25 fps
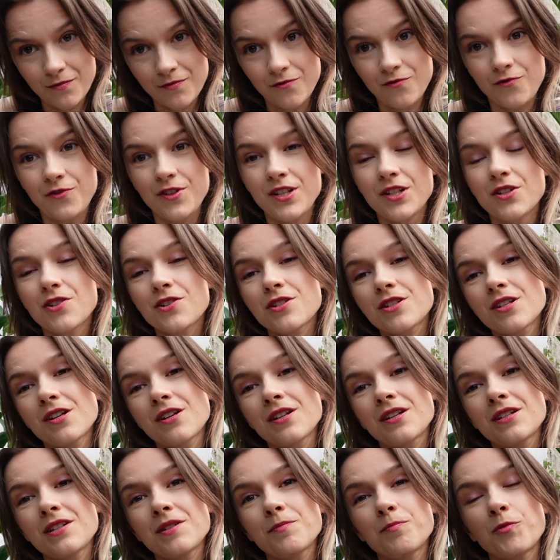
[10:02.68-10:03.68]
Venus
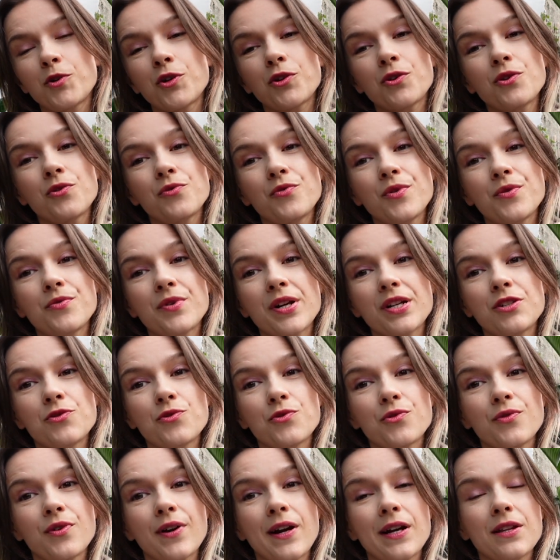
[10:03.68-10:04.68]
and Mercury
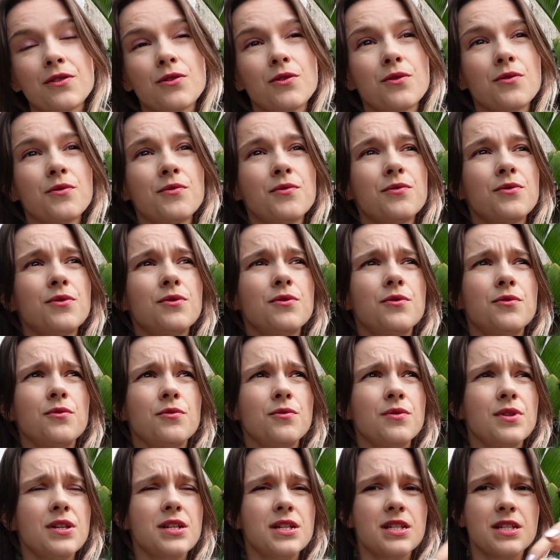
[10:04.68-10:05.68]
retrograde
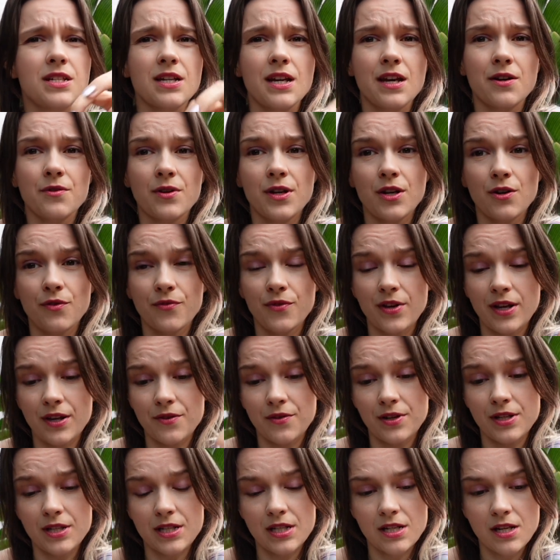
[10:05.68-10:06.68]
through this area of
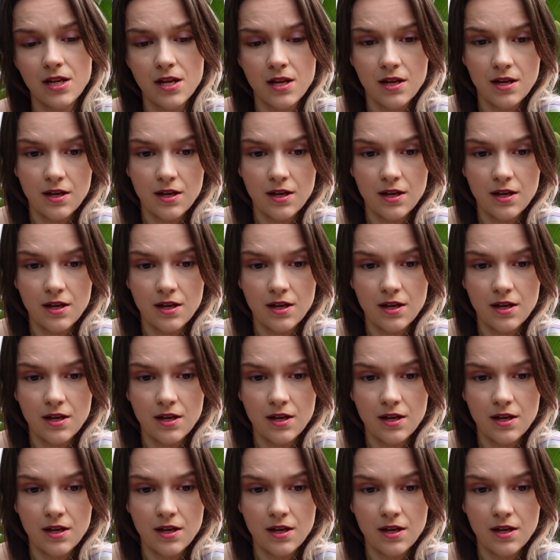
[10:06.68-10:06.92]
Aries,